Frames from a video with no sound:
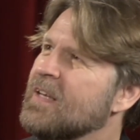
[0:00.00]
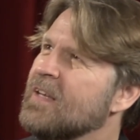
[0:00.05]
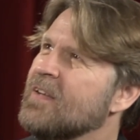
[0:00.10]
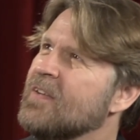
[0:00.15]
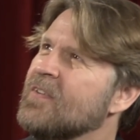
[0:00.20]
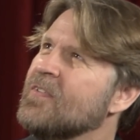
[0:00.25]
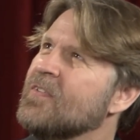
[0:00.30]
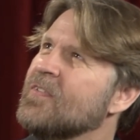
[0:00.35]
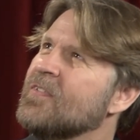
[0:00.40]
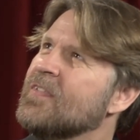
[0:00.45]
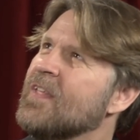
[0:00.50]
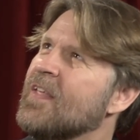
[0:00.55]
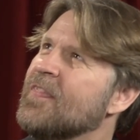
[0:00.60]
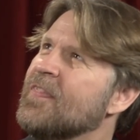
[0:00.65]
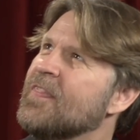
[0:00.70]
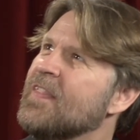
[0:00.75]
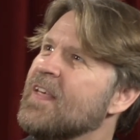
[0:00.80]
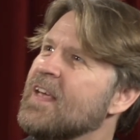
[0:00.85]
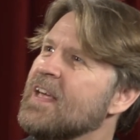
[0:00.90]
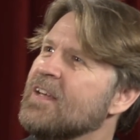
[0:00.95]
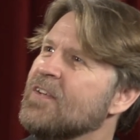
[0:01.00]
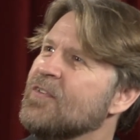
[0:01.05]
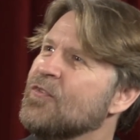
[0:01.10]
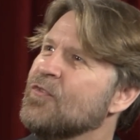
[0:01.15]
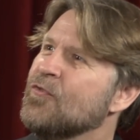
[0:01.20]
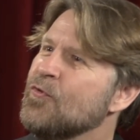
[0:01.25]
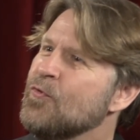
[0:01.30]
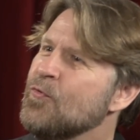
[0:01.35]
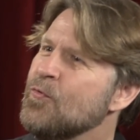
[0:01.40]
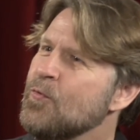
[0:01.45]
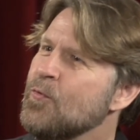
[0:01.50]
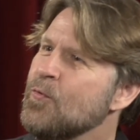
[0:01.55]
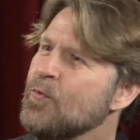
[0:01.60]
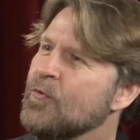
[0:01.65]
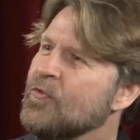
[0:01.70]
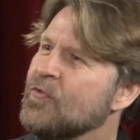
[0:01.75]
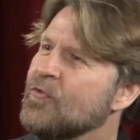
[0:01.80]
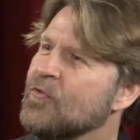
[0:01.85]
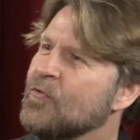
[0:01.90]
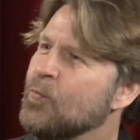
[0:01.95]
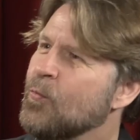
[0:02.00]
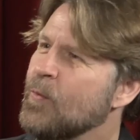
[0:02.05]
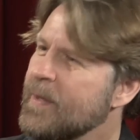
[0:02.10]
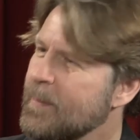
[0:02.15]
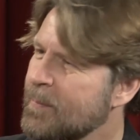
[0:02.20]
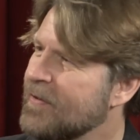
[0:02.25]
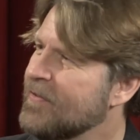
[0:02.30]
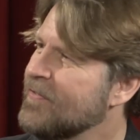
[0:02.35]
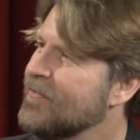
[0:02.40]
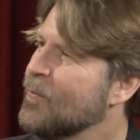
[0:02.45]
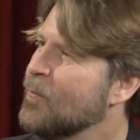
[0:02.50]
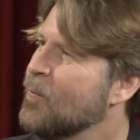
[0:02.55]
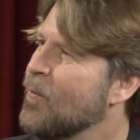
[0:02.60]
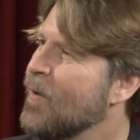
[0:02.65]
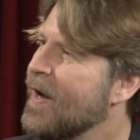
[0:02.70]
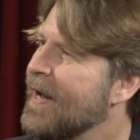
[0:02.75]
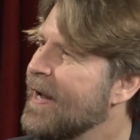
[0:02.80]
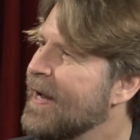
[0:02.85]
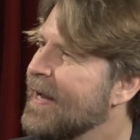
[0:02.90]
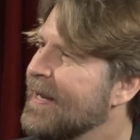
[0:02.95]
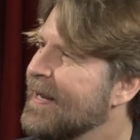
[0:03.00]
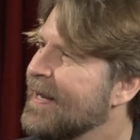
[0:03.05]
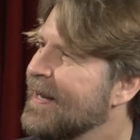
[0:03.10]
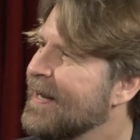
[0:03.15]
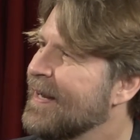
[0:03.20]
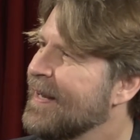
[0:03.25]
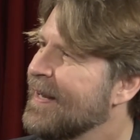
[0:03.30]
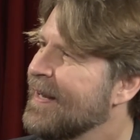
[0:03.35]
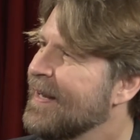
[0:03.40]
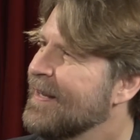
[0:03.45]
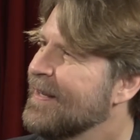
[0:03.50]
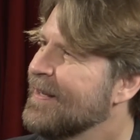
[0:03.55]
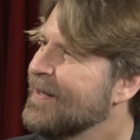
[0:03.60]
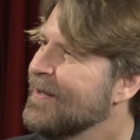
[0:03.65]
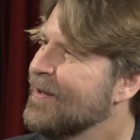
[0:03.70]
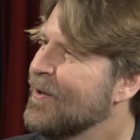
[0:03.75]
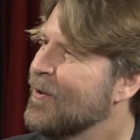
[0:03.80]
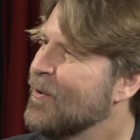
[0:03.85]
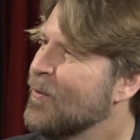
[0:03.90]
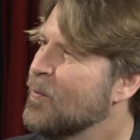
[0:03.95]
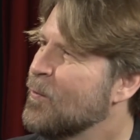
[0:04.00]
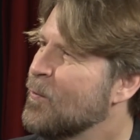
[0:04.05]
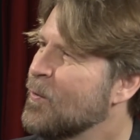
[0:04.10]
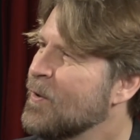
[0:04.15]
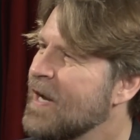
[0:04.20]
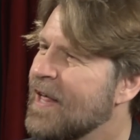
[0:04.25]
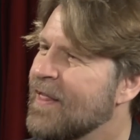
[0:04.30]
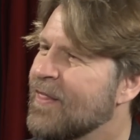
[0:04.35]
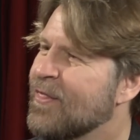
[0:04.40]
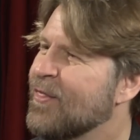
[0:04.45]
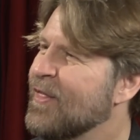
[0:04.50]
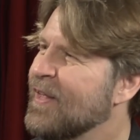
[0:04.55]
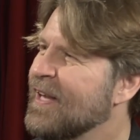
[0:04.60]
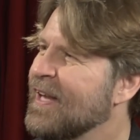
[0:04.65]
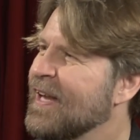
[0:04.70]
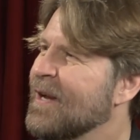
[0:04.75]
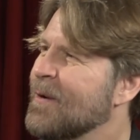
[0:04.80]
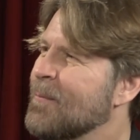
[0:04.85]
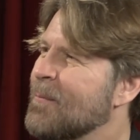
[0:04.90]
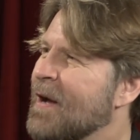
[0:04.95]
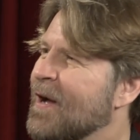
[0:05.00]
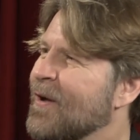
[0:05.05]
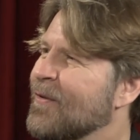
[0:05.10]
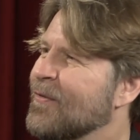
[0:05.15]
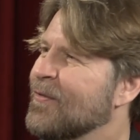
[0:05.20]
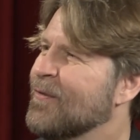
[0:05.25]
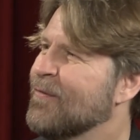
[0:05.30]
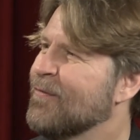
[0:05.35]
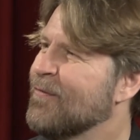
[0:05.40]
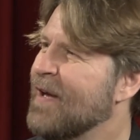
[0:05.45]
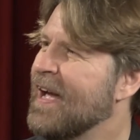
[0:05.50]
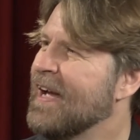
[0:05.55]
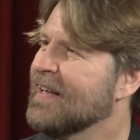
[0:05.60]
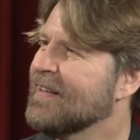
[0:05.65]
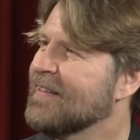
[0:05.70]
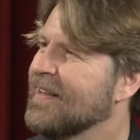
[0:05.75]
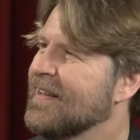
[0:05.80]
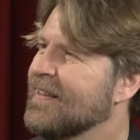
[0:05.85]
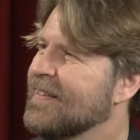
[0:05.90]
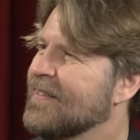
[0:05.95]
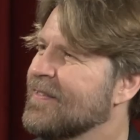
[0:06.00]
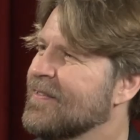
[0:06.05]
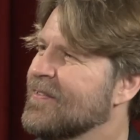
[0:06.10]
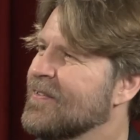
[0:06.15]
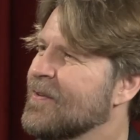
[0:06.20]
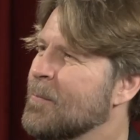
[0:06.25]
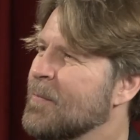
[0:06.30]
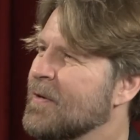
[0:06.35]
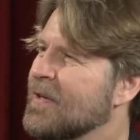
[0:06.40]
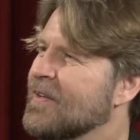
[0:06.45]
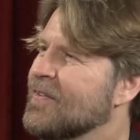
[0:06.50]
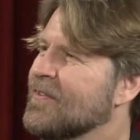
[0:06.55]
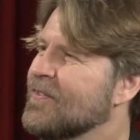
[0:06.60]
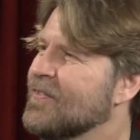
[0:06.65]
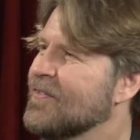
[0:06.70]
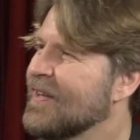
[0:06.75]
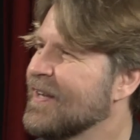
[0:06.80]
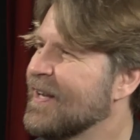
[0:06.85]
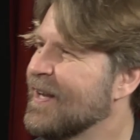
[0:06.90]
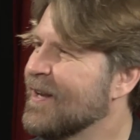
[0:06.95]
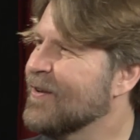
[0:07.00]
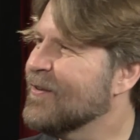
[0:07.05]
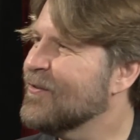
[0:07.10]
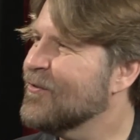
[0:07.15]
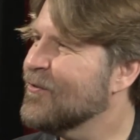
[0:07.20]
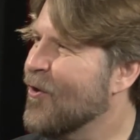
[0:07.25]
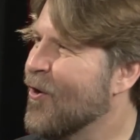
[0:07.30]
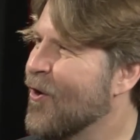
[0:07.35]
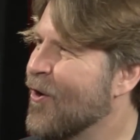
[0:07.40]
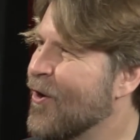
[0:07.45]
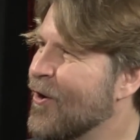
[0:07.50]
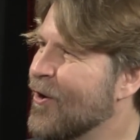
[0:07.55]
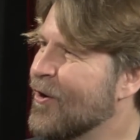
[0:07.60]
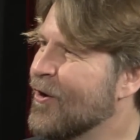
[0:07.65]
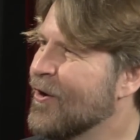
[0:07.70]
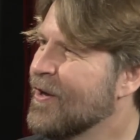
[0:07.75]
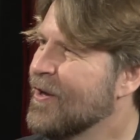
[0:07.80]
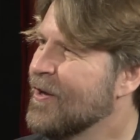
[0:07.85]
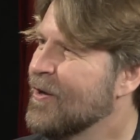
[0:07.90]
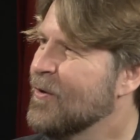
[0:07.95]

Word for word: is that they do sweep us away. Mm-hmm. You know, we're not thinking about the fact that somebody is singing a song.